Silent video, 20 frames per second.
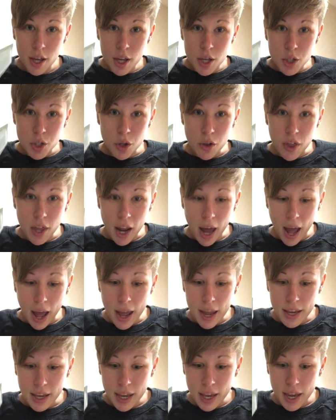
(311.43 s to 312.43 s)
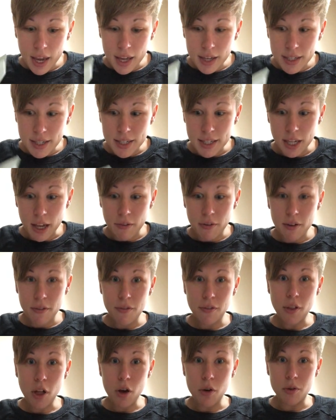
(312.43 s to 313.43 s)
so that I can see if it
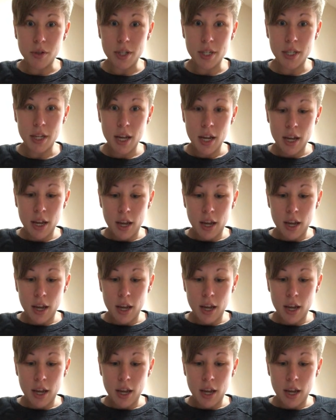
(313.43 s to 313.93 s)
floats.